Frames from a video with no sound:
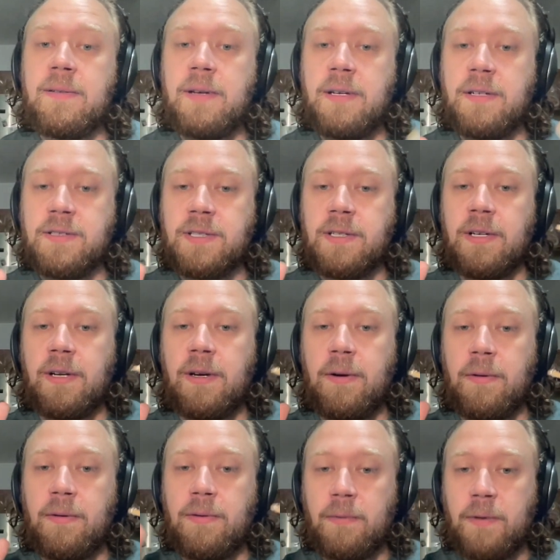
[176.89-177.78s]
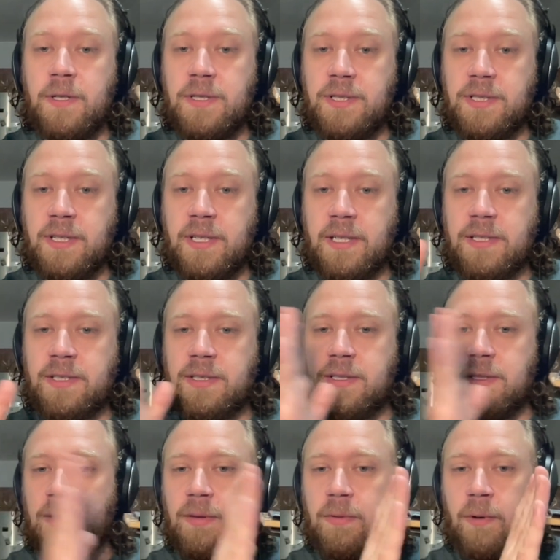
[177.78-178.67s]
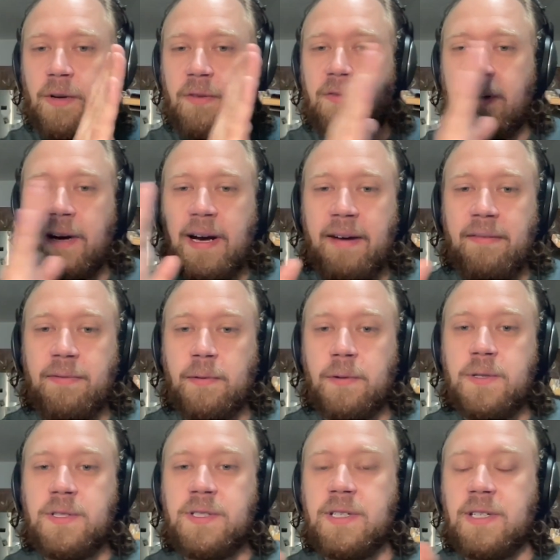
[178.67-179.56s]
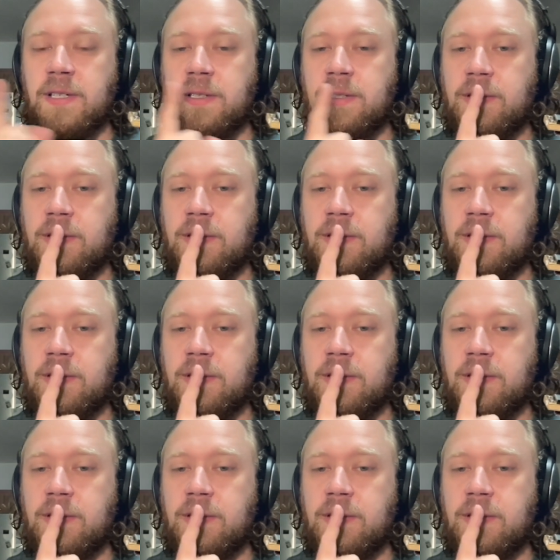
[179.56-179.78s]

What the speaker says: and it's going to go 3/6, 3/5, 3/6.